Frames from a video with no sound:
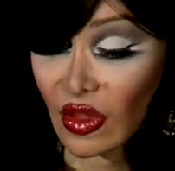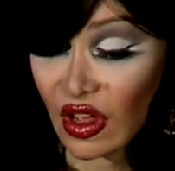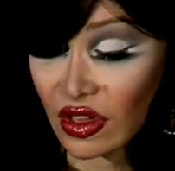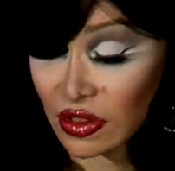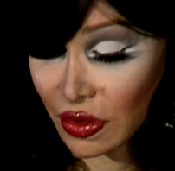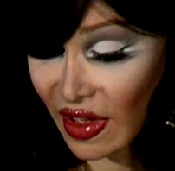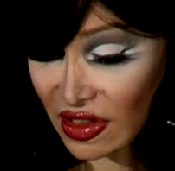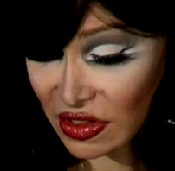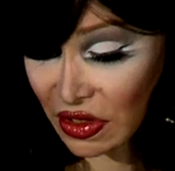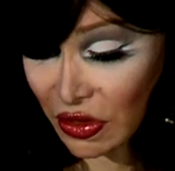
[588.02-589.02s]
And so I
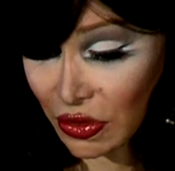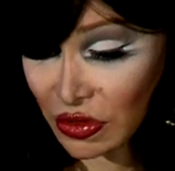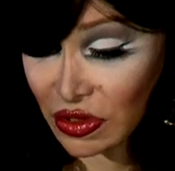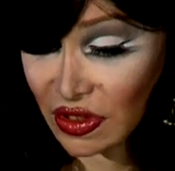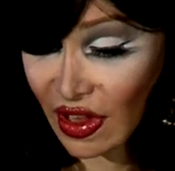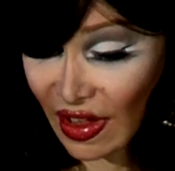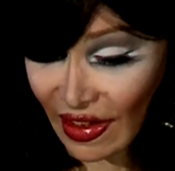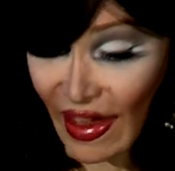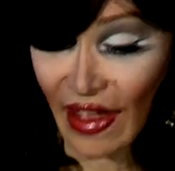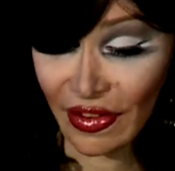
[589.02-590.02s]
ask you
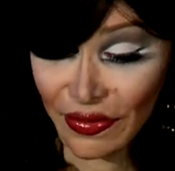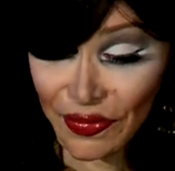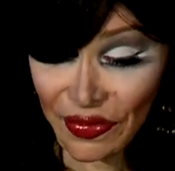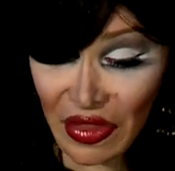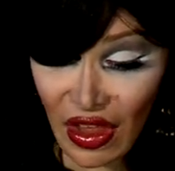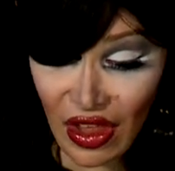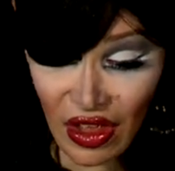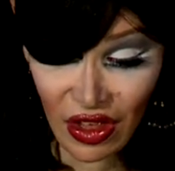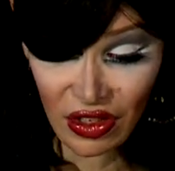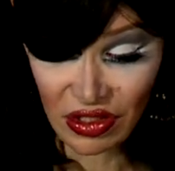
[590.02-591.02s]
again
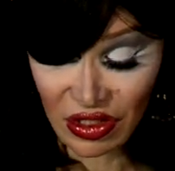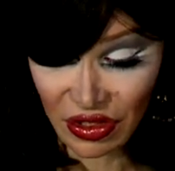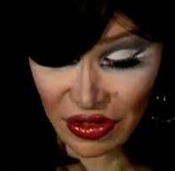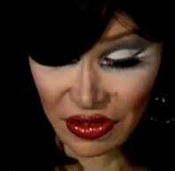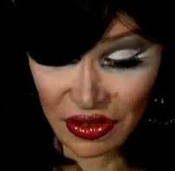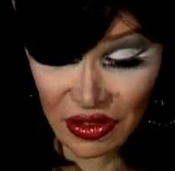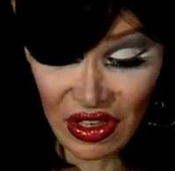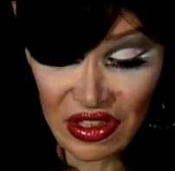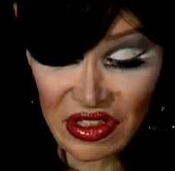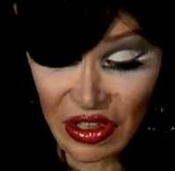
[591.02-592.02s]
to
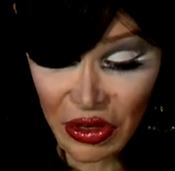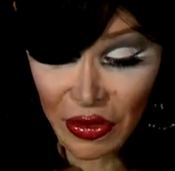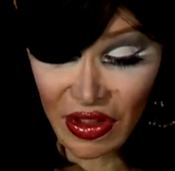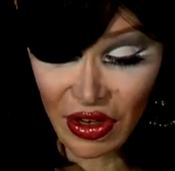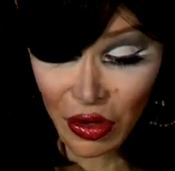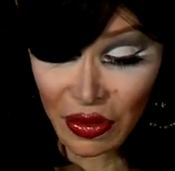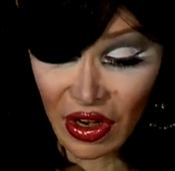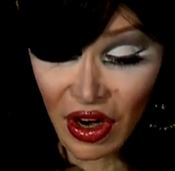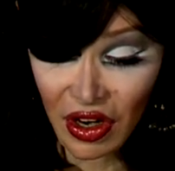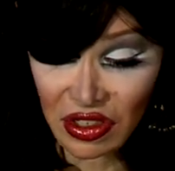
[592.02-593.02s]
consider with an open
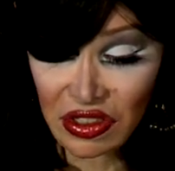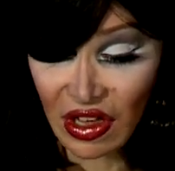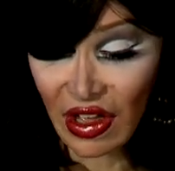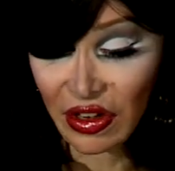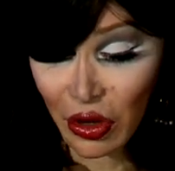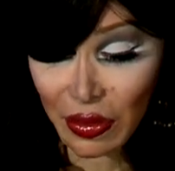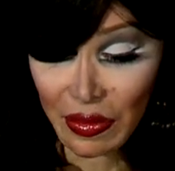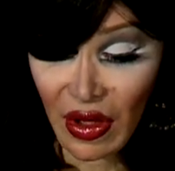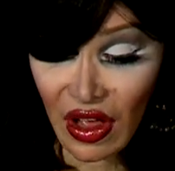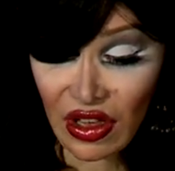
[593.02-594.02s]
heart and an open
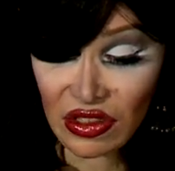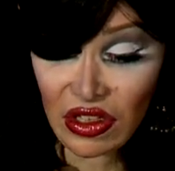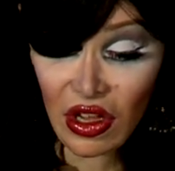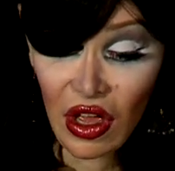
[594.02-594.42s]
mind